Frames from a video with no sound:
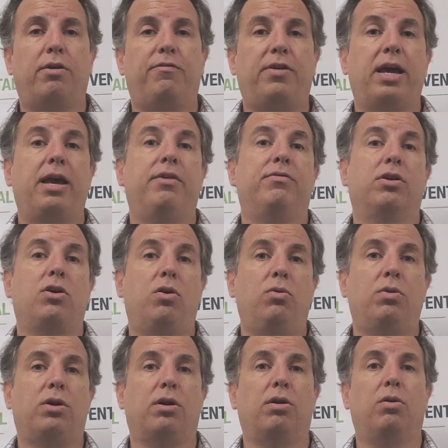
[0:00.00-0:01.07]
If I have a
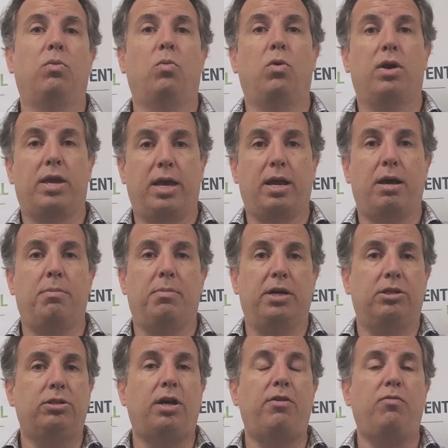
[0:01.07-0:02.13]
coder working on my
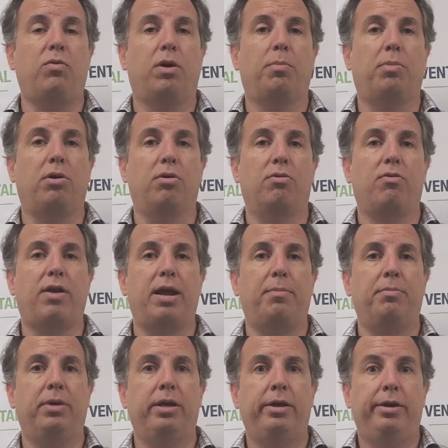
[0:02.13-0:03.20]
software program,